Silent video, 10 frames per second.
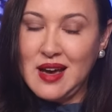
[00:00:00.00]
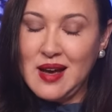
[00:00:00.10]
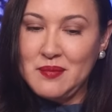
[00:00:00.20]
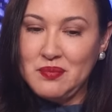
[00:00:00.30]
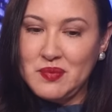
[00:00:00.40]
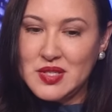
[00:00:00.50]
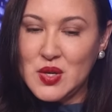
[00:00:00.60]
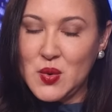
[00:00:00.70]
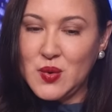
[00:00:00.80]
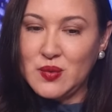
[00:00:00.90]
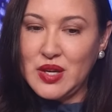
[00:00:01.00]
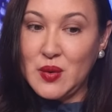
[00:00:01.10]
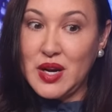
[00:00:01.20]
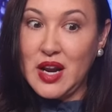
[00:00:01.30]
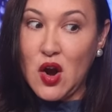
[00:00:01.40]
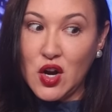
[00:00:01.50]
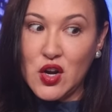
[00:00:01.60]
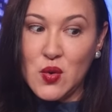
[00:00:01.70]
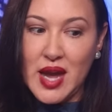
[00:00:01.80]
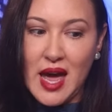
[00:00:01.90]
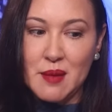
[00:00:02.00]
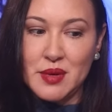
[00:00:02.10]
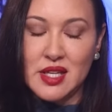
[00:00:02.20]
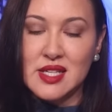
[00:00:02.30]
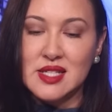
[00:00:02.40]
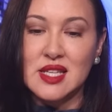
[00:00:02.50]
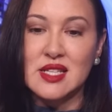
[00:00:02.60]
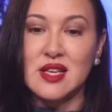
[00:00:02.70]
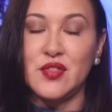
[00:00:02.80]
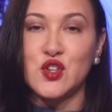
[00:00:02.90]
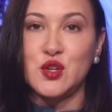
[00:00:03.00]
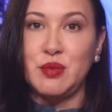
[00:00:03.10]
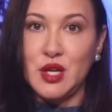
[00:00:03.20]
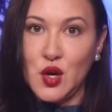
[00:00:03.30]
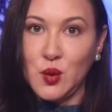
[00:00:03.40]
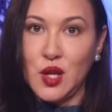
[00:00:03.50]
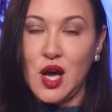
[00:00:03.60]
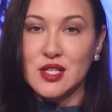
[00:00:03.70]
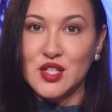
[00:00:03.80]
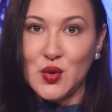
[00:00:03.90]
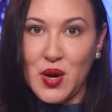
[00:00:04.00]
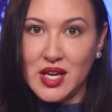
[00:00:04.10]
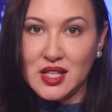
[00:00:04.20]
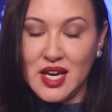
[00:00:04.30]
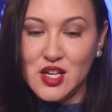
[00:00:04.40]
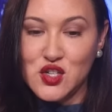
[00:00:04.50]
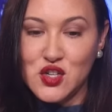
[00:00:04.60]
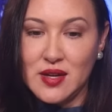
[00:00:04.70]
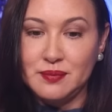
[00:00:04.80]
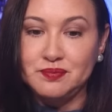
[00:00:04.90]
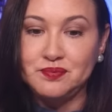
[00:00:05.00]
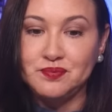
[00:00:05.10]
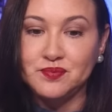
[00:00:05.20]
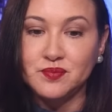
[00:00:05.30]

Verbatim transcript: Um, so, you know, an anarcho capitalist thinks that there should be no laws, no regulation,